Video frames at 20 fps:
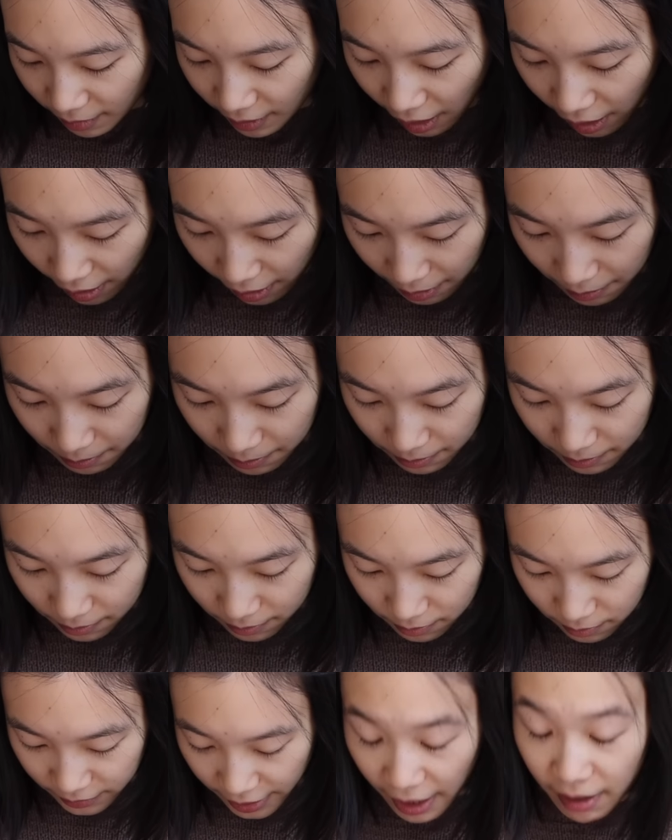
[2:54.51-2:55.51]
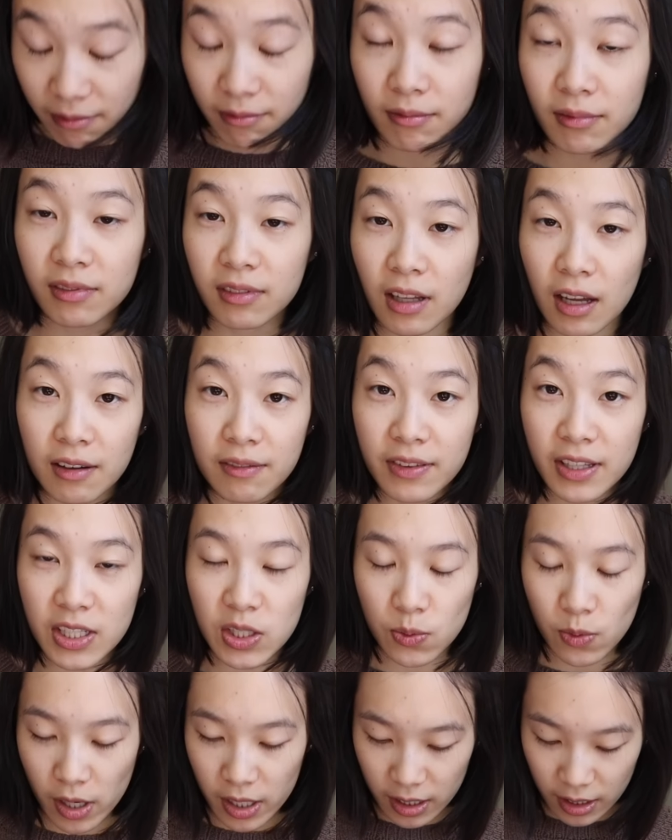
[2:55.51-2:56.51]
Yeah, love
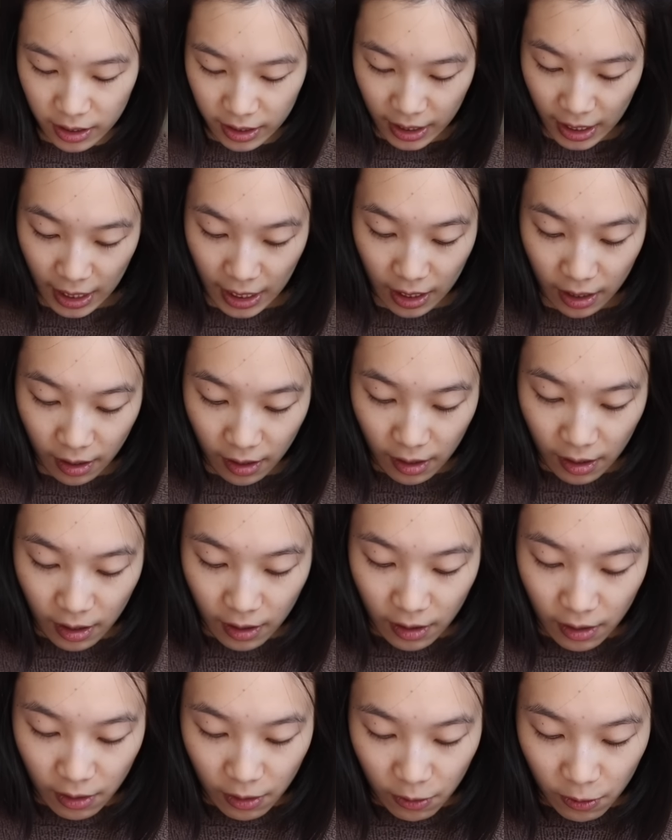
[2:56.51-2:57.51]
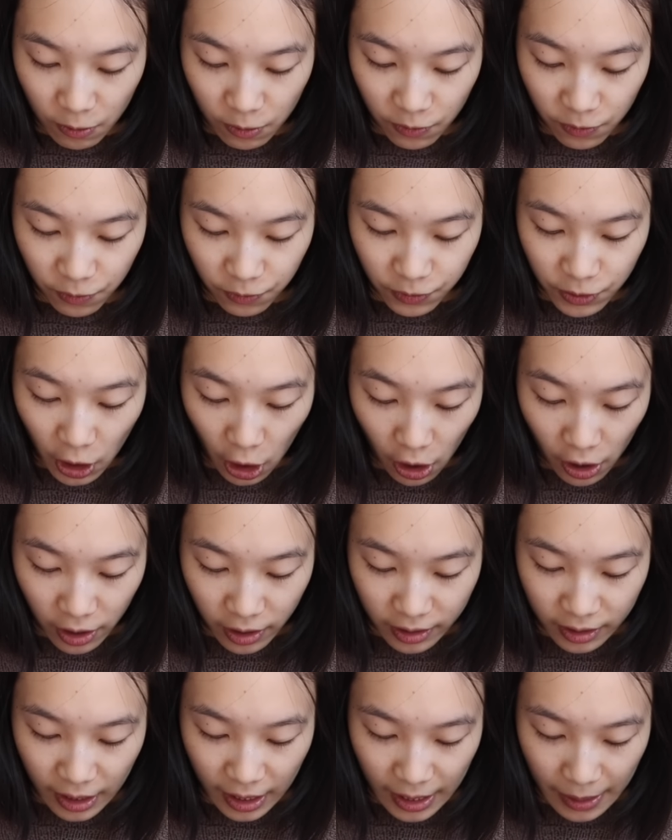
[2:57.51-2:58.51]
this one. The
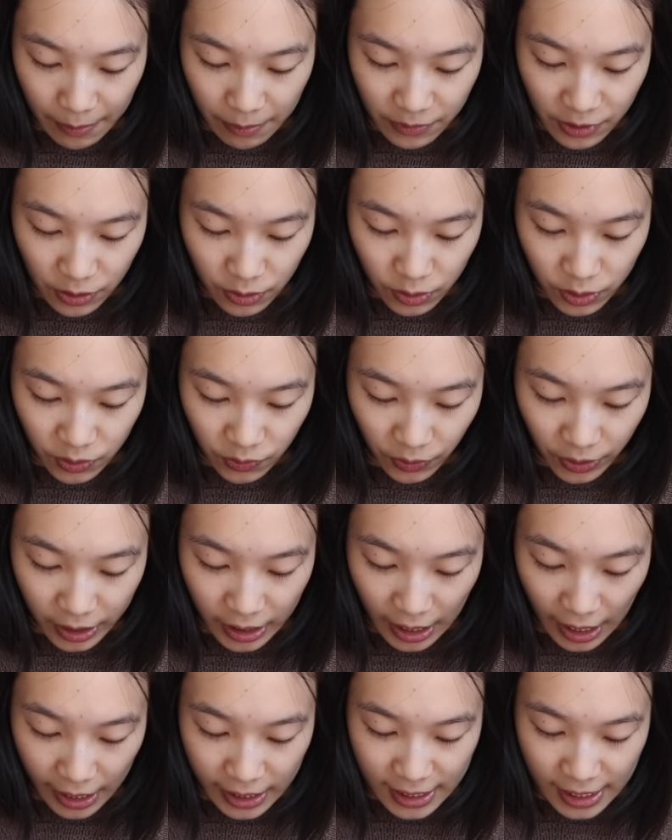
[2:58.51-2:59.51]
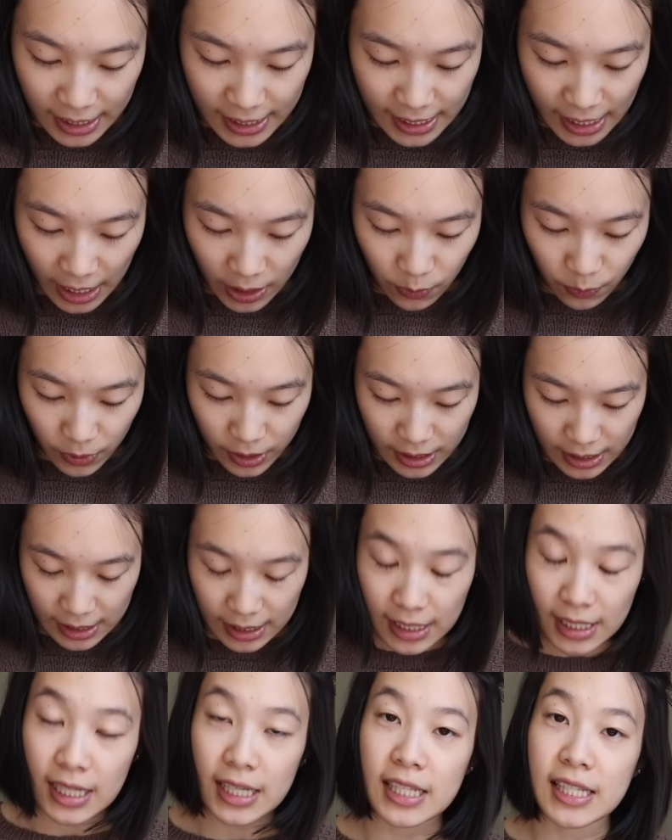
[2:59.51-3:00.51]
yarn that I used for it, as I said, was
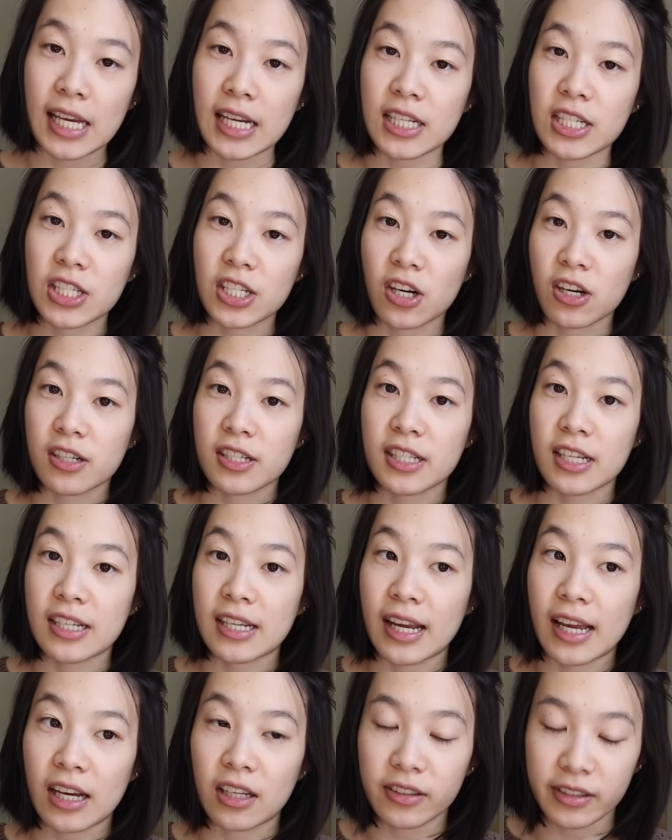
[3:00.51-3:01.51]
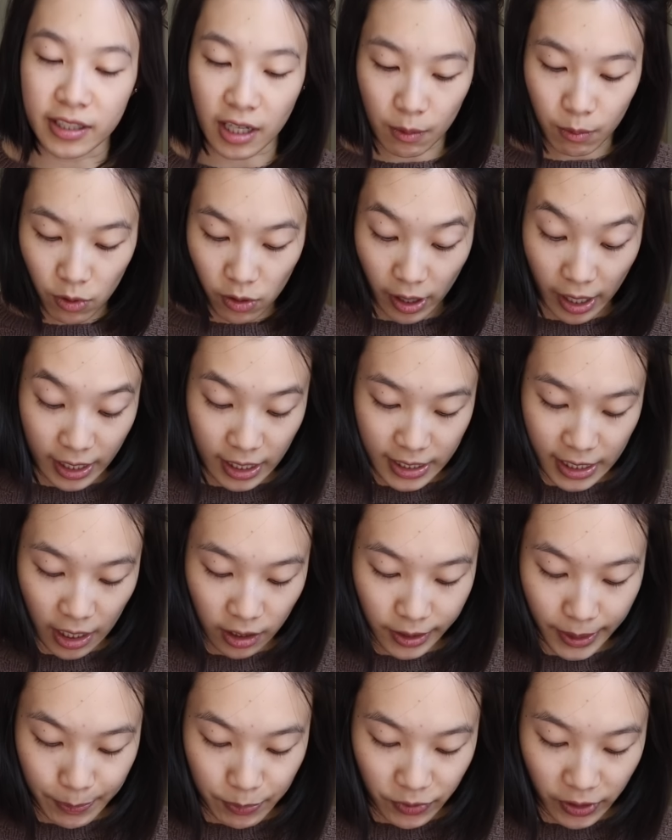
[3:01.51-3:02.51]
the Sandisgarn Sunday held double, and it's
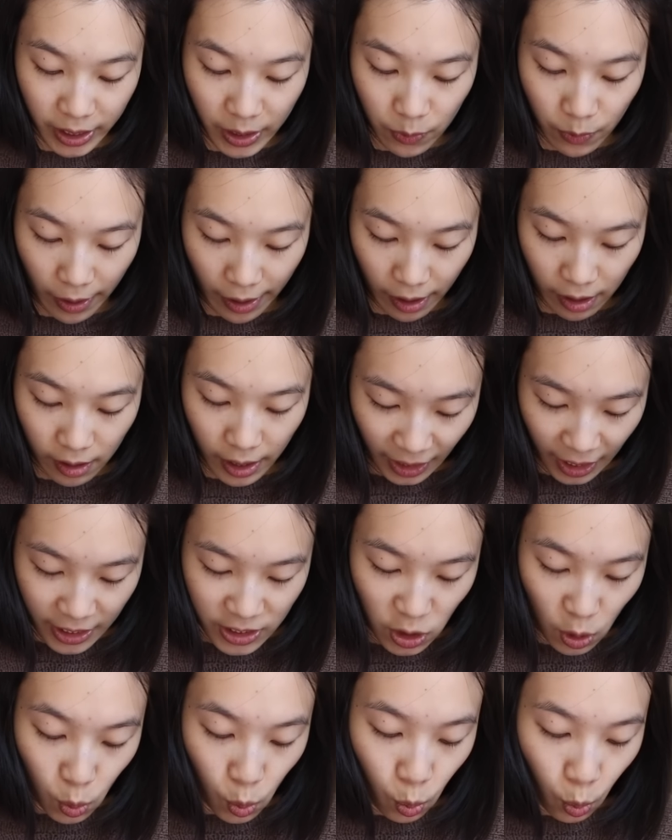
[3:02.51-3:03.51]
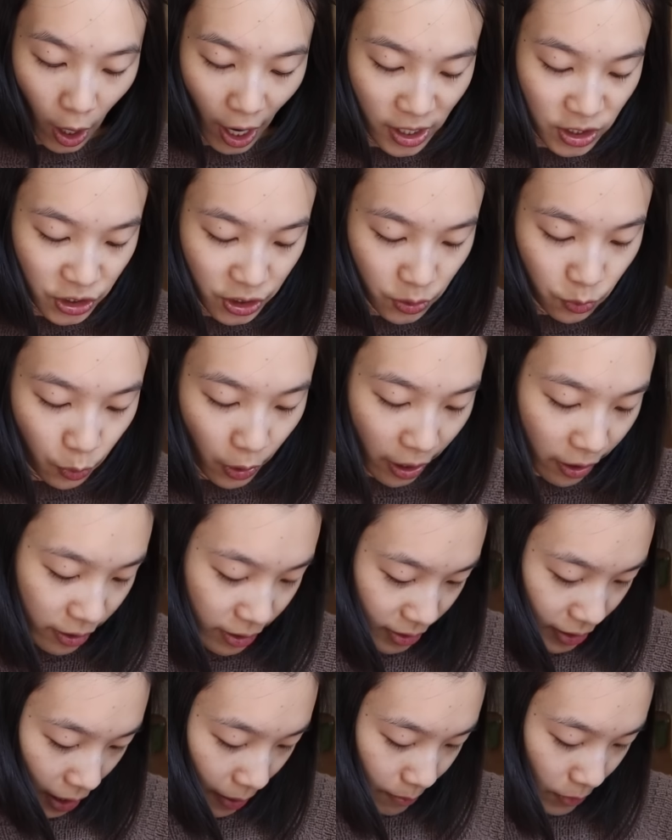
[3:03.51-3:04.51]
held up really well. I don't actually wear
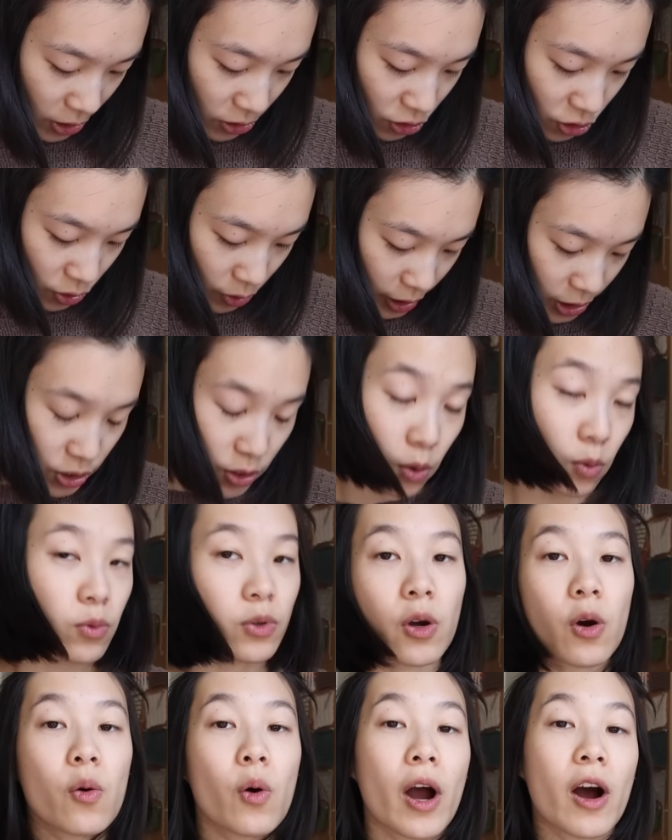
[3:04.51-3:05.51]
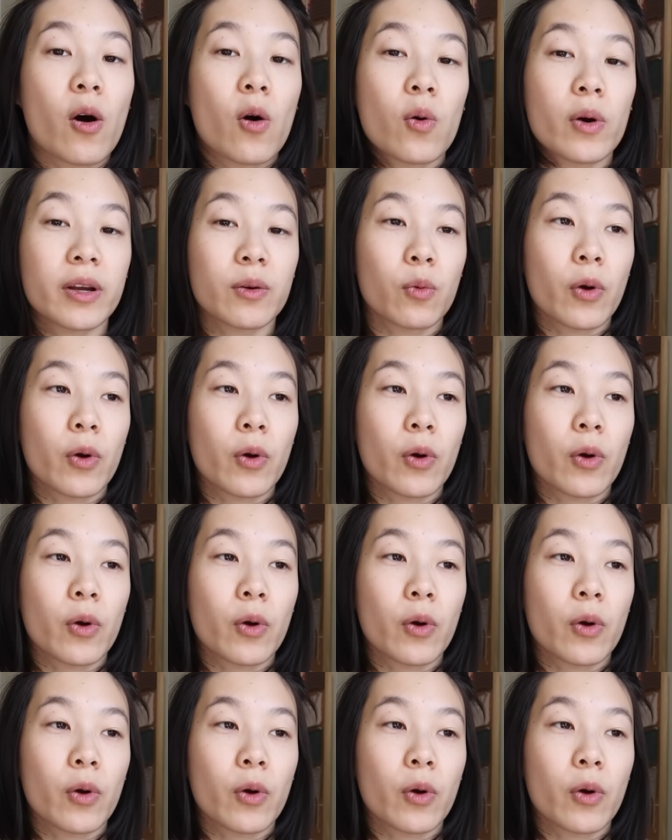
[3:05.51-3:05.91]
it that much, so I don't know how it